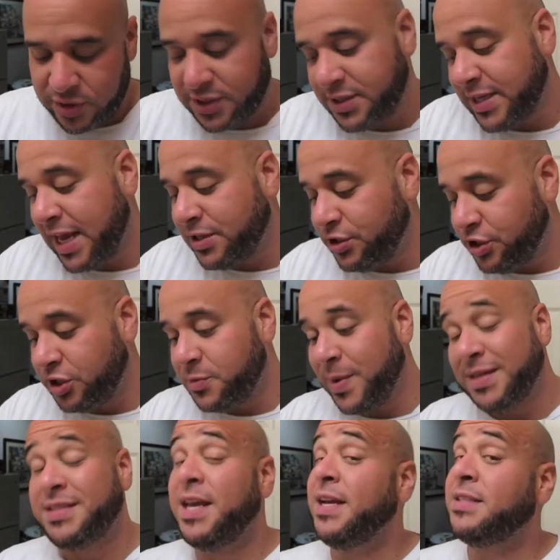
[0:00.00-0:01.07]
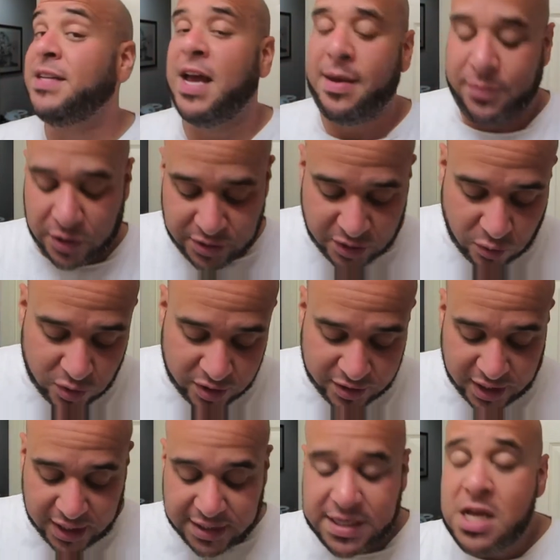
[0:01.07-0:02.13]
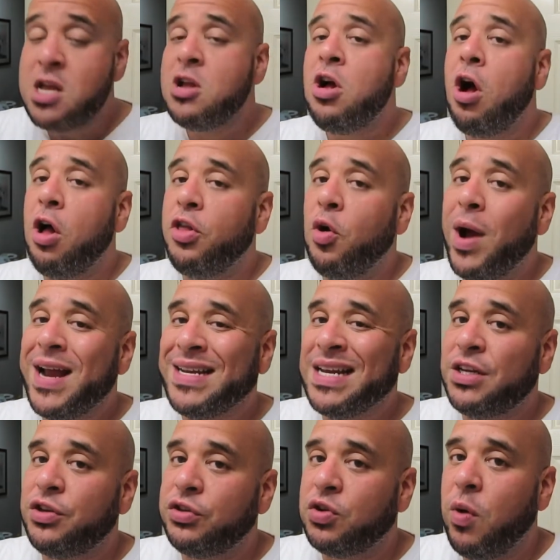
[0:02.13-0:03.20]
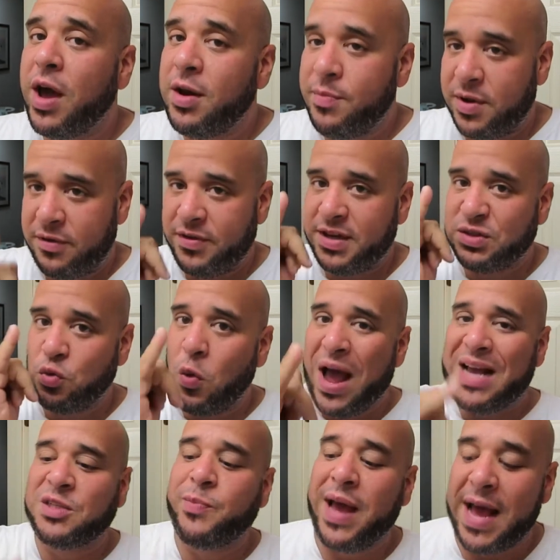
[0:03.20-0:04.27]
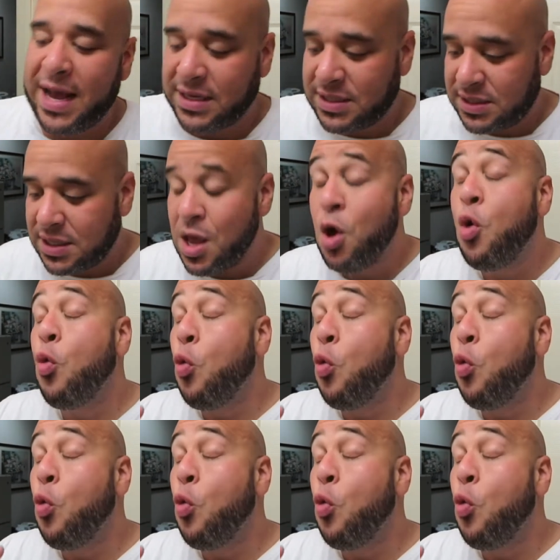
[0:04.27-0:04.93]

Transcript: This is actually just my second time using one of these, although I did use quite a bit of his wax pass